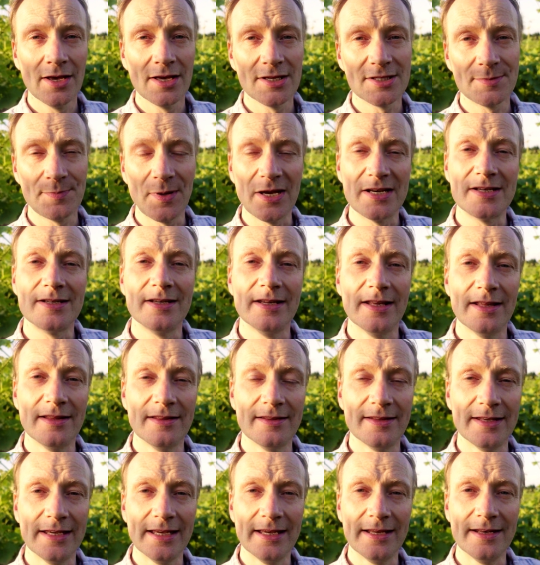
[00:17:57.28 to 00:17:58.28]
especially in
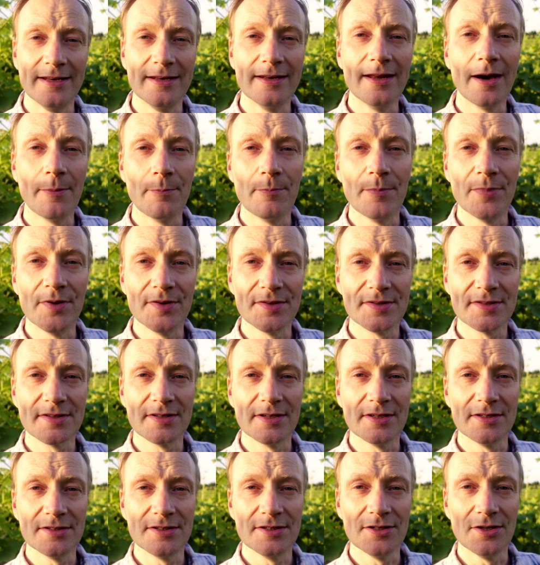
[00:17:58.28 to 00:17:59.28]
the numbers
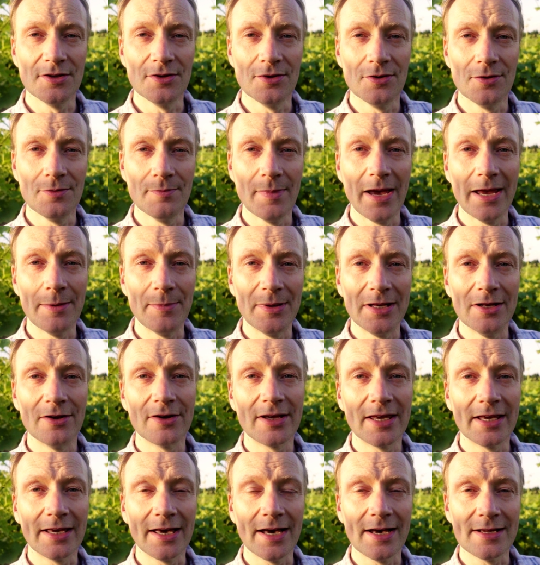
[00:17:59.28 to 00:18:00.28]
that you may be
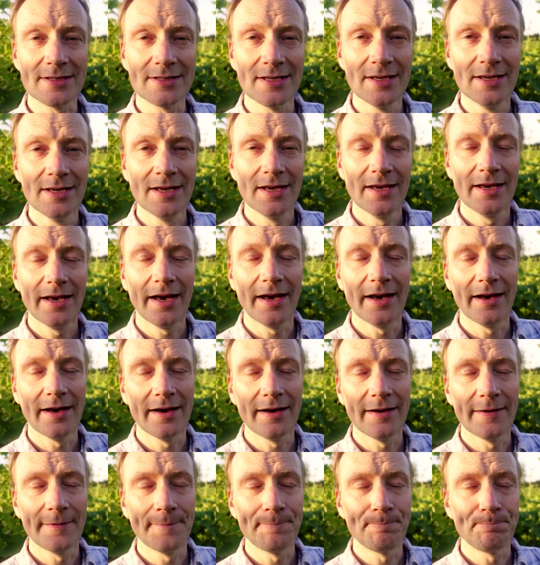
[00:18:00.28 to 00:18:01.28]
looking at.
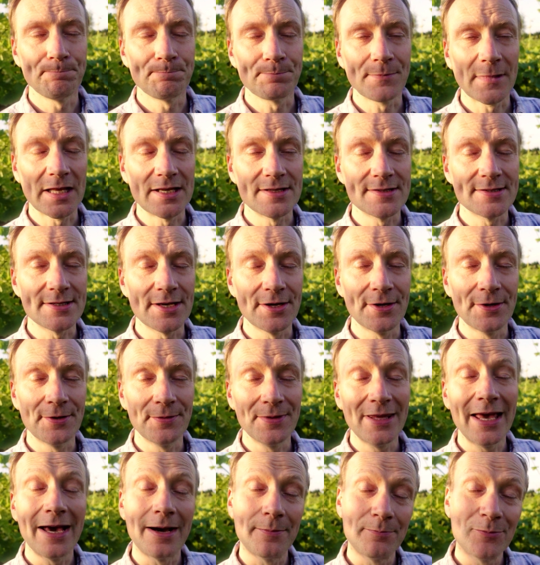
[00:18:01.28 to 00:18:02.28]
So
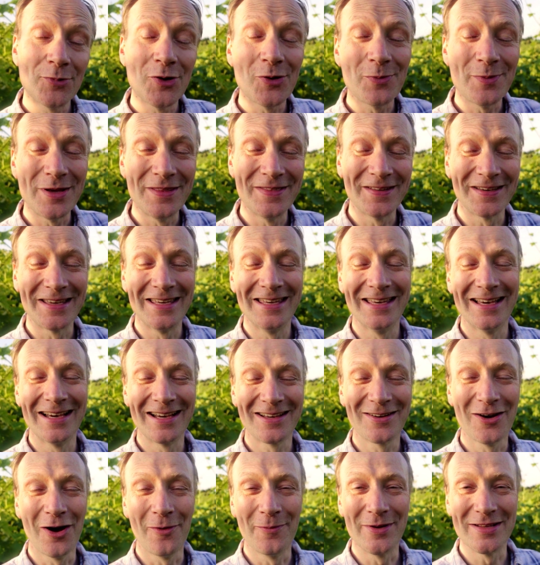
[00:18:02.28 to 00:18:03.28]
yeah, put them in the
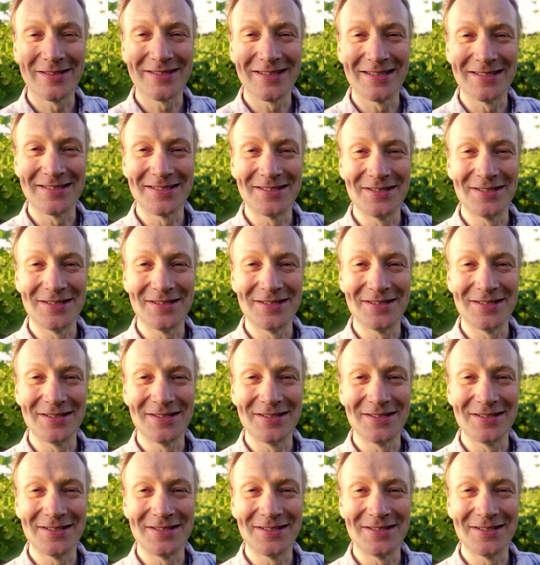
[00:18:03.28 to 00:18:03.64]
comments as